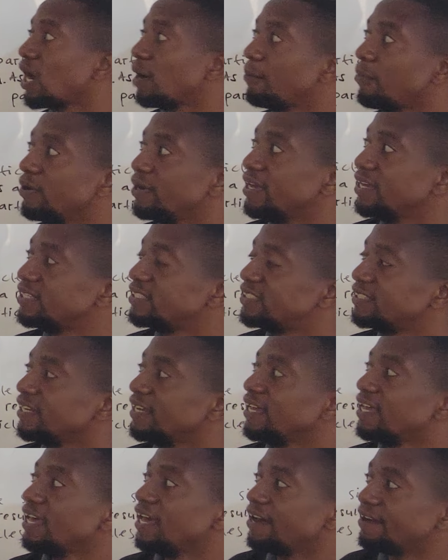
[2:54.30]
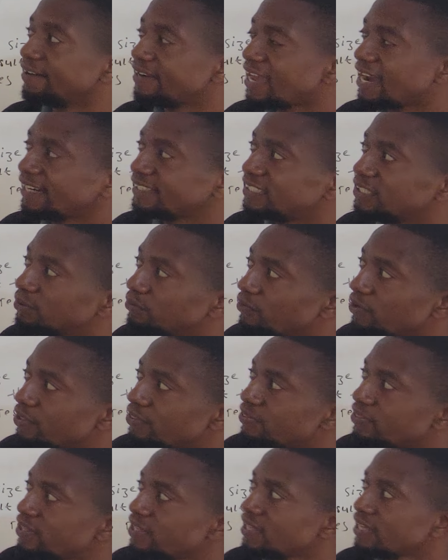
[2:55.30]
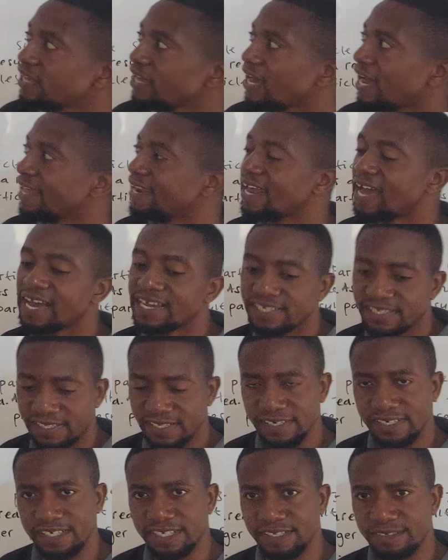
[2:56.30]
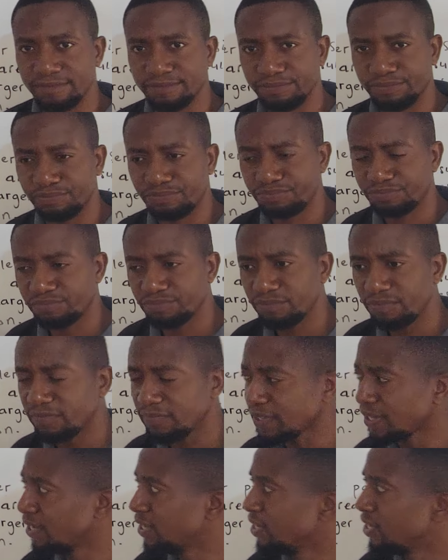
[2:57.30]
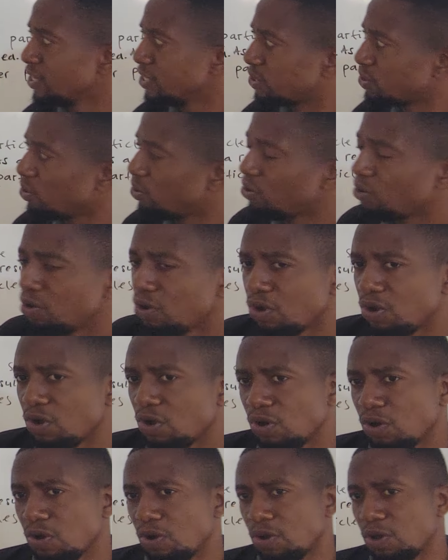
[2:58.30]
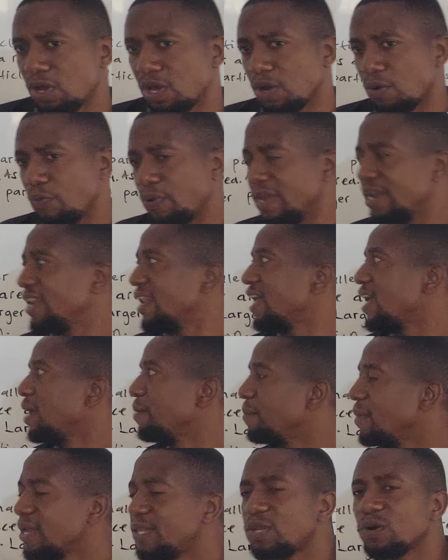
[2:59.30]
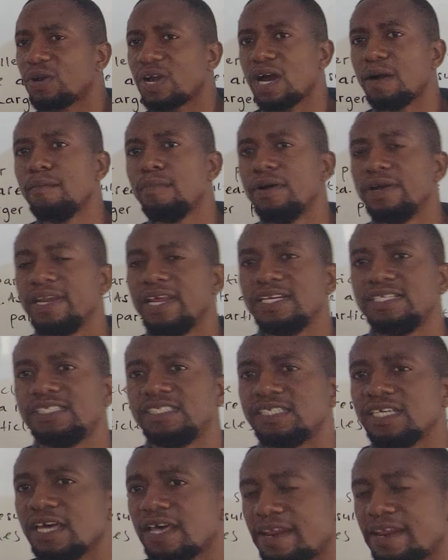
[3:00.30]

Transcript: carbonate, reacting with an acid. So when a metal carbonate